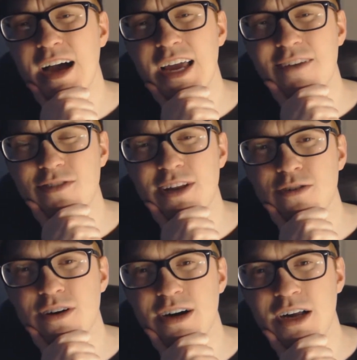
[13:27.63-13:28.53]
I have a
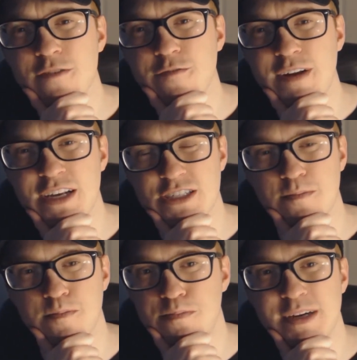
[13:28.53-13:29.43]
little unfinished
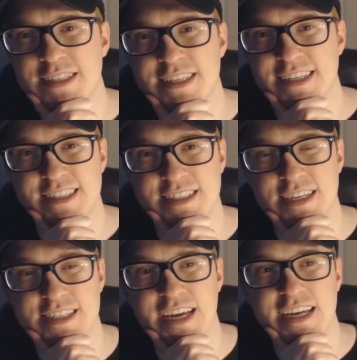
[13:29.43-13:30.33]
business
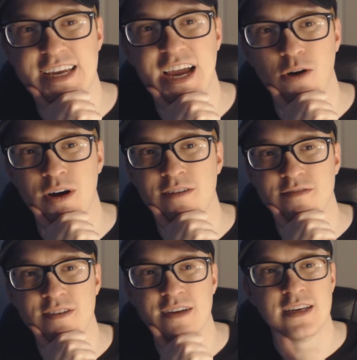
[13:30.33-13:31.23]
to take care
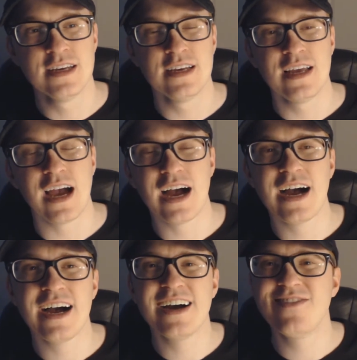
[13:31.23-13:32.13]
of.
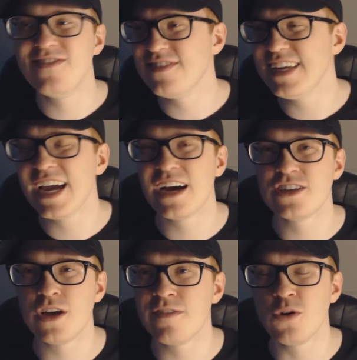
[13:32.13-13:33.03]
Yeah,
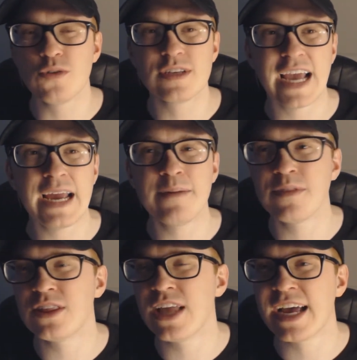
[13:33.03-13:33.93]
of an old
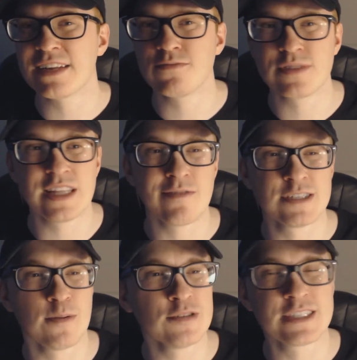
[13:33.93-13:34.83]
game that
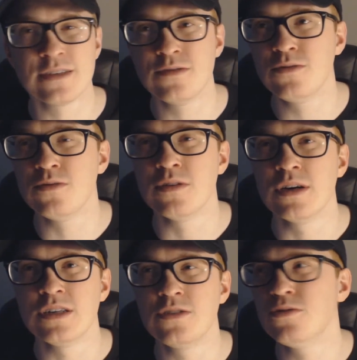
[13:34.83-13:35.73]
was supposed to
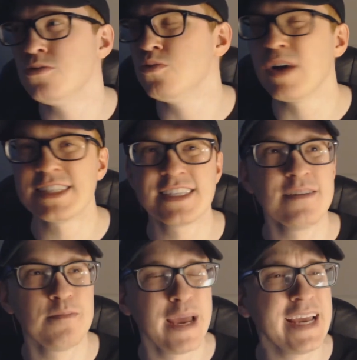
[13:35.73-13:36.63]
rest
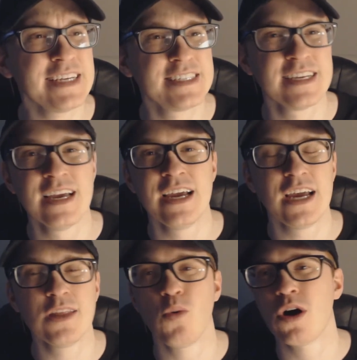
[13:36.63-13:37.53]
in peace
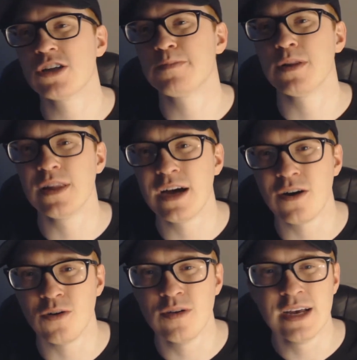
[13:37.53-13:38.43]
in the waters
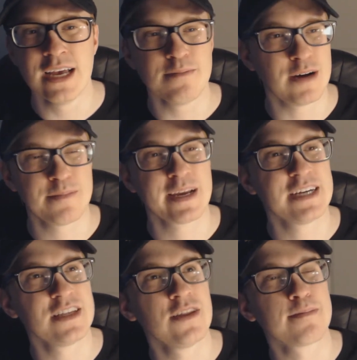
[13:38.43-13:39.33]
below, but
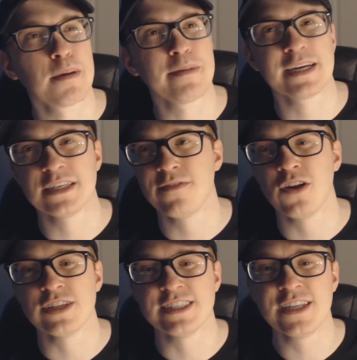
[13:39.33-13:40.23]
because of
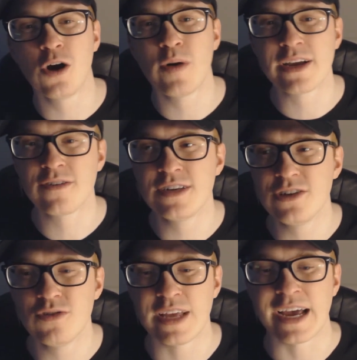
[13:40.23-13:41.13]
all the snow, I couldn't
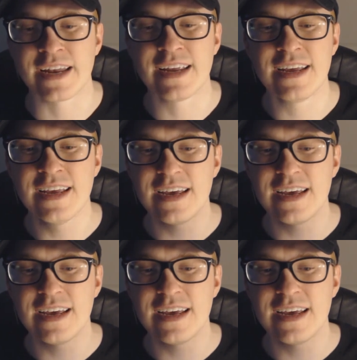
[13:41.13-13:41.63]
do that.